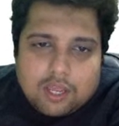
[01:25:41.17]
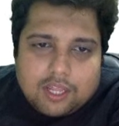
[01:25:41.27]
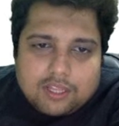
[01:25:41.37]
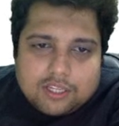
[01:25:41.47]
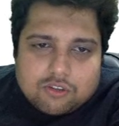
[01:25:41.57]

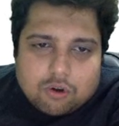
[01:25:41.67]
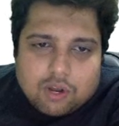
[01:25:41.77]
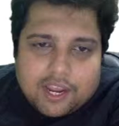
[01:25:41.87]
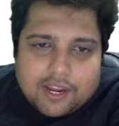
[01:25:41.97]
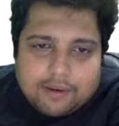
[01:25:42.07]
In this row
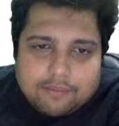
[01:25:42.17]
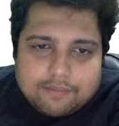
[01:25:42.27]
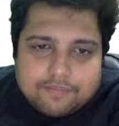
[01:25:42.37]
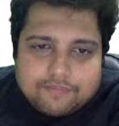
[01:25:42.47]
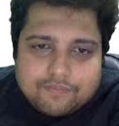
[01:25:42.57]

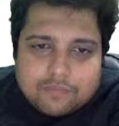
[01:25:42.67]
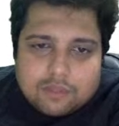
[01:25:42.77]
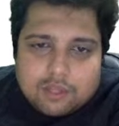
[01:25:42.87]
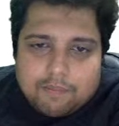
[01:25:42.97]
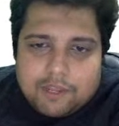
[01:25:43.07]
again,
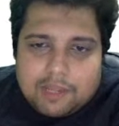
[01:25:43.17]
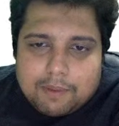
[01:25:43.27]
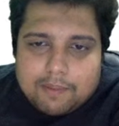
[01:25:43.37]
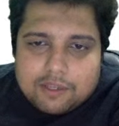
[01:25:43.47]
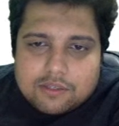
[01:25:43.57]
the
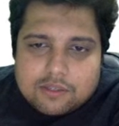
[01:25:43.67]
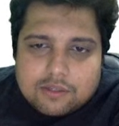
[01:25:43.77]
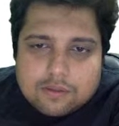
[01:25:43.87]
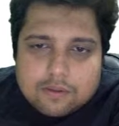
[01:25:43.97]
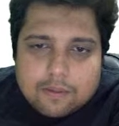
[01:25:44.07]
minimum
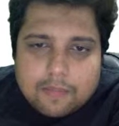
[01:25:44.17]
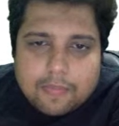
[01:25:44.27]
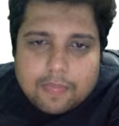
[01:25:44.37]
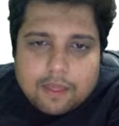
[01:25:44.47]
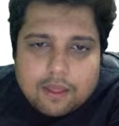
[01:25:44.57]
is
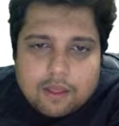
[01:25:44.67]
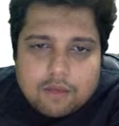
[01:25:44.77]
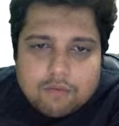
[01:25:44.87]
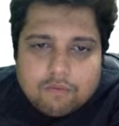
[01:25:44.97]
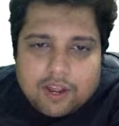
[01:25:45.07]

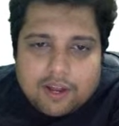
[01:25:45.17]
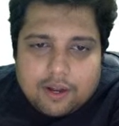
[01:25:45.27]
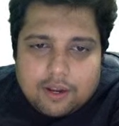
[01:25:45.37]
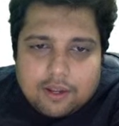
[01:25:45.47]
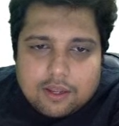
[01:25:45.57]

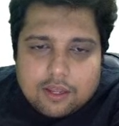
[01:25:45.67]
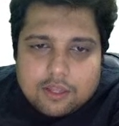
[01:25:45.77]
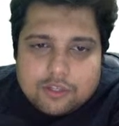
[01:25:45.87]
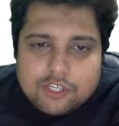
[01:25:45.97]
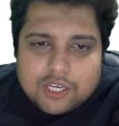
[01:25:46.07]
1,
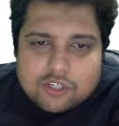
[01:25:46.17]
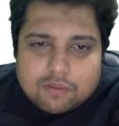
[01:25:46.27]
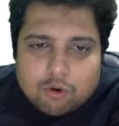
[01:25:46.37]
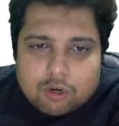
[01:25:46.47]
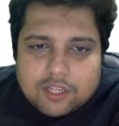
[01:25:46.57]
just
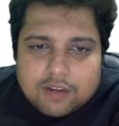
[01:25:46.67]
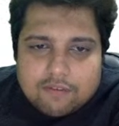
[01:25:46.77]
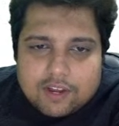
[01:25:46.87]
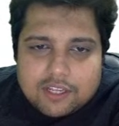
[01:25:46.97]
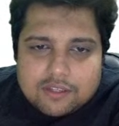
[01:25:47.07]
more than
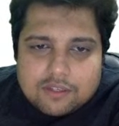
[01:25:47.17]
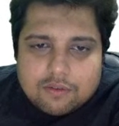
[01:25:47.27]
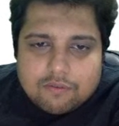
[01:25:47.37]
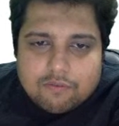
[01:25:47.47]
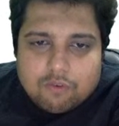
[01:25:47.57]
1 is
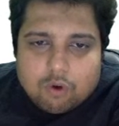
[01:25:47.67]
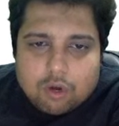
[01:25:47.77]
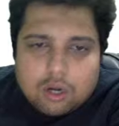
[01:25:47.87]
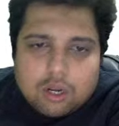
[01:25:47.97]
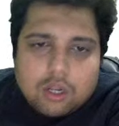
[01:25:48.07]

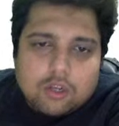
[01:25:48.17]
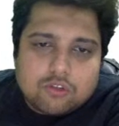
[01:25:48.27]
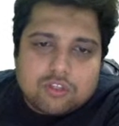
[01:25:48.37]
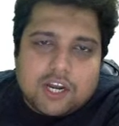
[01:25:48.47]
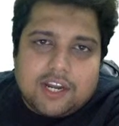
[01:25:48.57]
4.
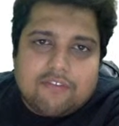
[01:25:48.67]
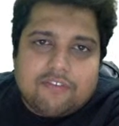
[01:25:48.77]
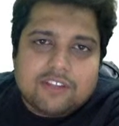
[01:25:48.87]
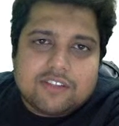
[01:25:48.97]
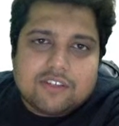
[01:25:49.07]
So their
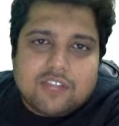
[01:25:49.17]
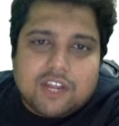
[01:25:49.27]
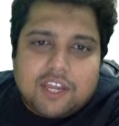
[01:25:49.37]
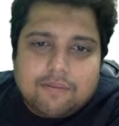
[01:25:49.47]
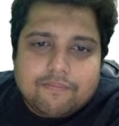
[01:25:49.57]
difference is
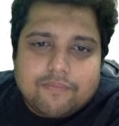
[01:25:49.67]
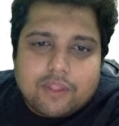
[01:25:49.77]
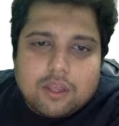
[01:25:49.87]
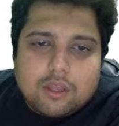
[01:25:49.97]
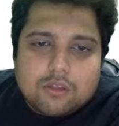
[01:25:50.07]
3.
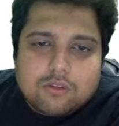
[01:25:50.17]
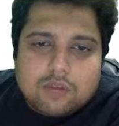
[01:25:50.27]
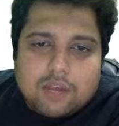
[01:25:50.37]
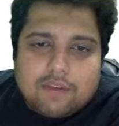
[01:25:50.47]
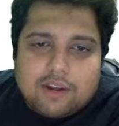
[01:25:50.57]
So
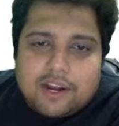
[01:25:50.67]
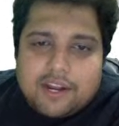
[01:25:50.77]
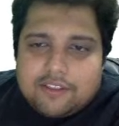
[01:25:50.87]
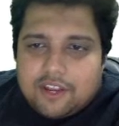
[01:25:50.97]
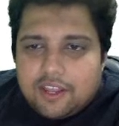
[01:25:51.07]
I will
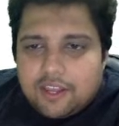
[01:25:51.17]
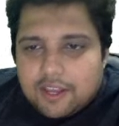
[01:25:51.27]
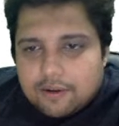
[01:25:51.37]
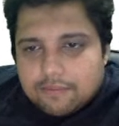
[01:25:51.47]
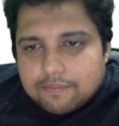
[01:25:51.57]
write 3
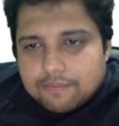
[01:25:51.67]
here.